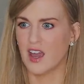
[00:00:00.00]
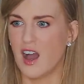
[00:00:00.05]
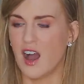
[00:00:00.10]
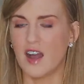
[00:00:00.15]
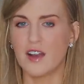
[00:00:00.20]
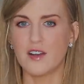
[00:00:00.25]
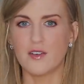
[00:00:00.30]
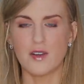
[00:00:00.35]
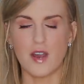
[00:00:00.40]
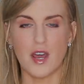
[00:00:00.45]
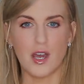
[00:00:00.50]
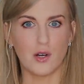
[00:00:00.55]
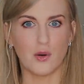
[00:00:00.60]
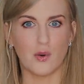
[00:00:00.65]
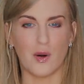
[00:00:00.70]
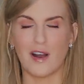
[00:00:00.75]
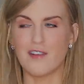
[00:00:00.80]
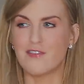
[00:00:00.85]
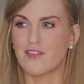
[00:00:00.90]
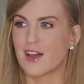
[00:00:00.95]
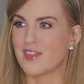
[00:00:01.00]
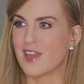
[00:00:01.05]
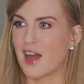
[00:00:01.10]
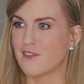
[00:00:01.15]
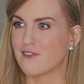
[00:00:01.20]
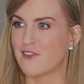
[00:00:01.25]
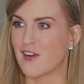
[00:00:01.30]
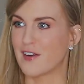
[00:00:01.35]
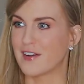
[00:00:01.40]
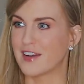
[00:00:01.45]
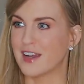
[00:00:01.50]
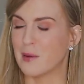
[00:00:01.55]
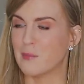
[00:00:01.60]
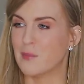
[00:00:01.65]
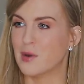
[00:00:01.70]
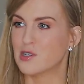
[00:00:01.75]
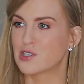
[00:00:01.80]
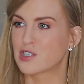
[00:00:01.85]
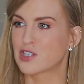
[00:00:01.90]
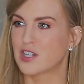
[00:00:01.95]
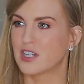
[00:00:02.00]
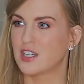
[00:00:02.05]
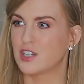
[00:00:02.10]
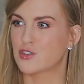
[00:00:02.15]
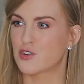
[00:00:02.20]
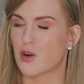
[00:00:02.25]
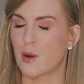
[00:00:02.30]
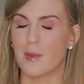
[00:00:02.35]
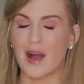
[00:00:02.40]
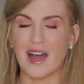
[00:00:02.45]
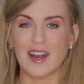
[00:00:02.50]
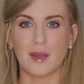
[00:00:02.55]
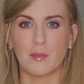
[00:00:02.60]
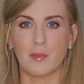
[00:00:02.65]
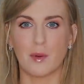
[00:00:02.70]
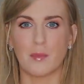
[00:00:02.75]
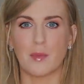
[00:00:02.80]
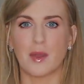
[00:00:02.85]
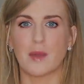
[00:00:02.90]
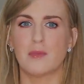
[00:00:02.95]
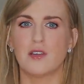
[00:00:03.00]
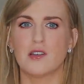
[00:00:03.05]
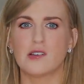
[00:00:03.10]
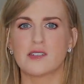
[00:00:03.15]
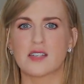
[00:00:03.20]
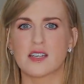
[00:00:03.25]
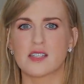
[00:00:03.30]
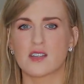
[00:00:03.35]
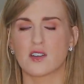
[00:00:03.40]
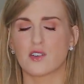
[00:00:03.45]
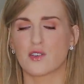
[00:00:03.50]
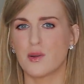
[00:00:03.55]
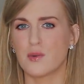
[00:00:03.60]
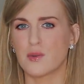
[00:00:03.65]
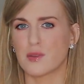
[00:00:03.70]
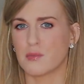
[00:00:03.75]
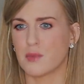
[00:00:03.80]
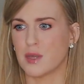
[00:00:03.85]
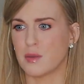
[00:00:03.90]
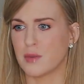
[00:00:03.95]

I don't know, I find that very emotionally traumatic, but maybe you'll disagree with me.